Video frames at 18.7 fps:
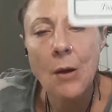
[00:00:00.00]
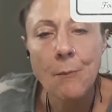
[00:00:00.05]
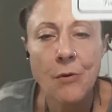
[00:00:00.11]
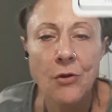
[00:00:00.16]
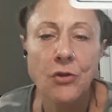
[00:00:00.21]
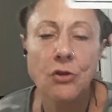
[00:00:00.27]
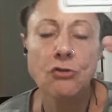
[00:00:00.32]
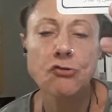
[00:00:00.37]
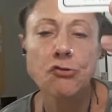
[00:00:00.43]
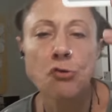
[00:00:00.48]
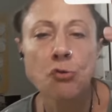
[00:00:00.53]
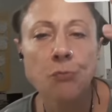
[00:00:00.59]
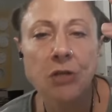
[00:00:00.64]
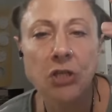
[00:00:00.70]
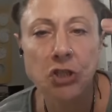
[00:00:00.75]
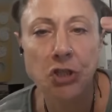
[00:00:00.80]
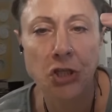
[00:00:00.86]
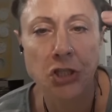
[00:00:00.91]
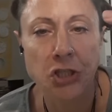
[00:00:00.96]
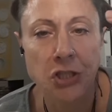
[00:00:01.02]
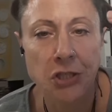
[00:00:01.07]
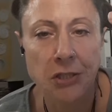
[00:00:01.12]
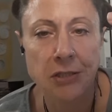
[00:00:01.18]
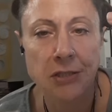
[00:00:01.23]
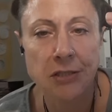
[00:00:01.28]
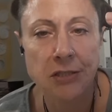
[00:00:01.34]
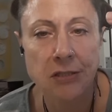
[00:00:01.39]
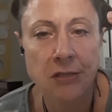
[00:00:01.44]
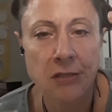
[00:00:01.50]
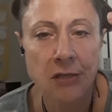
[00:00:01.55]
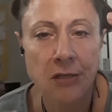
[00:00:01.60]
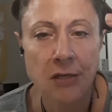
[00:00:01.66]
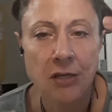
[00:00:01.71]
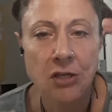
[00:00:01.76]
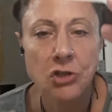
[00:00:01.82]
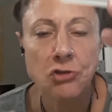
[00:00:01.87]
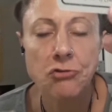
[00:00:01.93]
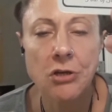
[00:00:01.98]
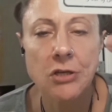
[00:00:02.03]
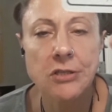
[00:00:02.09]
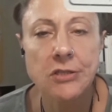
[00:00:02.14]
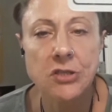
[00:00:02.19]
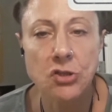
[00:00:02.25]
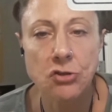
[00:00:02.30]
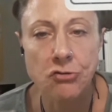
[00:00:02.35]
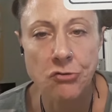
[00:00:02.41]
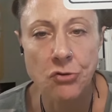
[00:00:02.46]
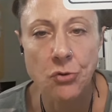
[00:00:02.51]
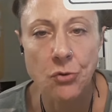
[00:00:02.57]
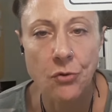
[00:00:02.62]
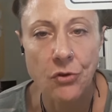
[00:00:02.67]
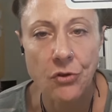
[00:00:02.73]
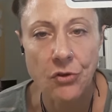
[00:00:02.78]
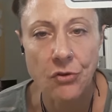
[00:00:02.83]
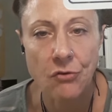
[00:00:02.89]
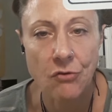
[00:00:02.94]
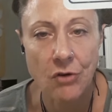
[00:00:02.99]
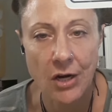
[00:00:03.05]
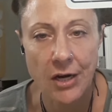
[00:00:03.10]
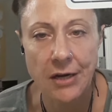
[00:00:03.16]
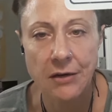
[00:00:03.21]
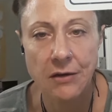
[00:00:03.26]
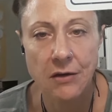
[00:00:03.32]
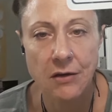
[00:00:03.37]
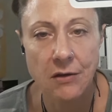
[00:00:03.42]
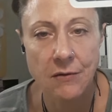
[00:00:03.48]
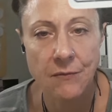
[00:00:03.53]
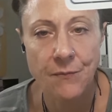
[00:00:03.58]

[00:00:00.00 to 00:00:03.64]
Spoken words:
But the true magicians trust the truth, right?